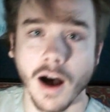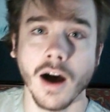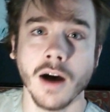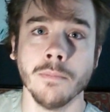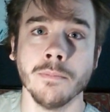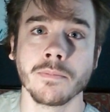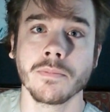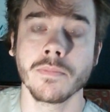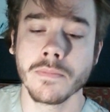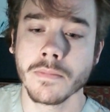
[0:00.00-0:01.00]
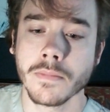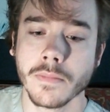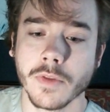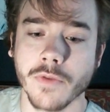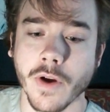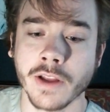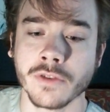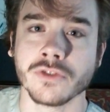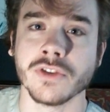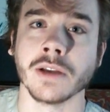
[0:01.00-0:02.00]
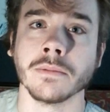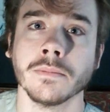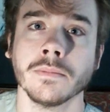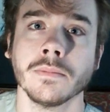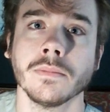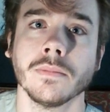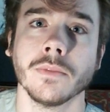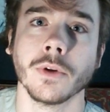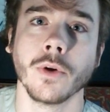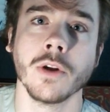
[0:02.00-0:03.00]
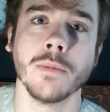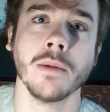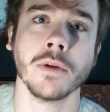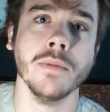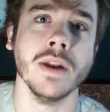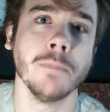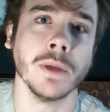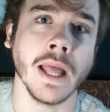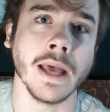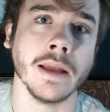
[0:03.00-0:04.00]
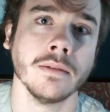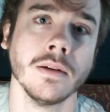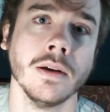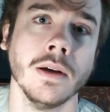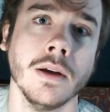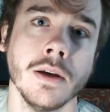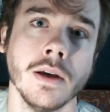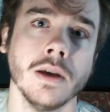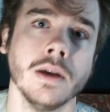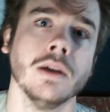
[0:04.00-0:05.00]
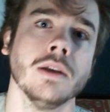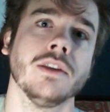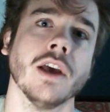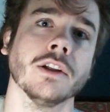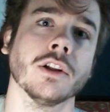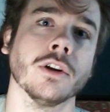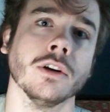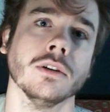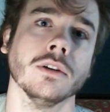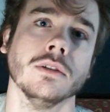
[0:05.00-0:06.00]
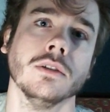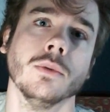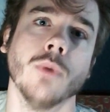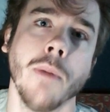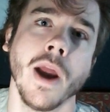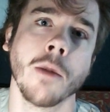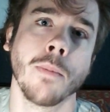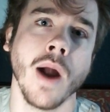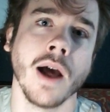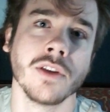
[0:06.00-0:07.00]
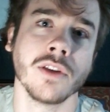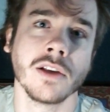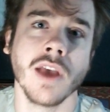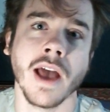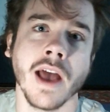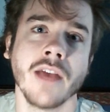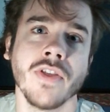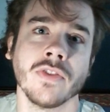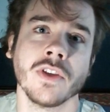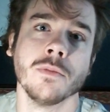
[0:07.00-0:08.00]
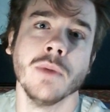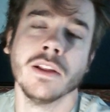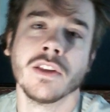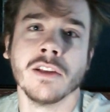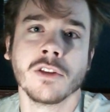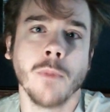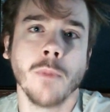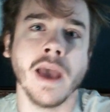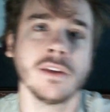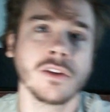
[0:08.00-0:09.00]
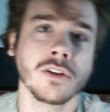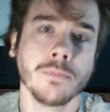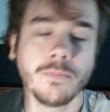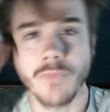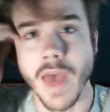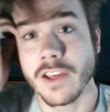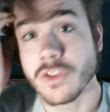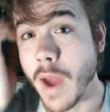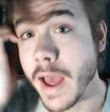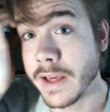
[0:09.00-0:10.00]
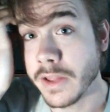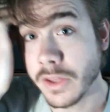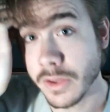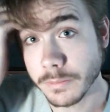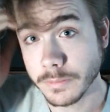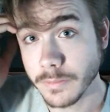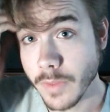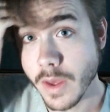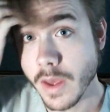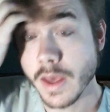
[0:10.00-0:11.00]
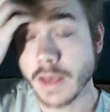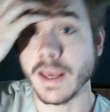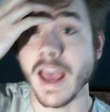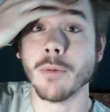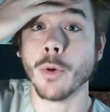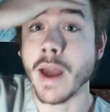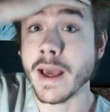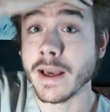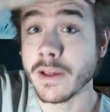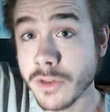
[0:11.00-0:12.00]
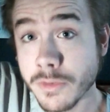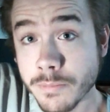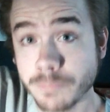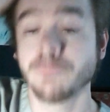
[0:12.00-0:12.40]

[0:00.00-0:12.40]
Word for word: Um, it's very interesting. They're going to be able to manipulate cellular repair process, and I think this means in space X rays, gamma rays,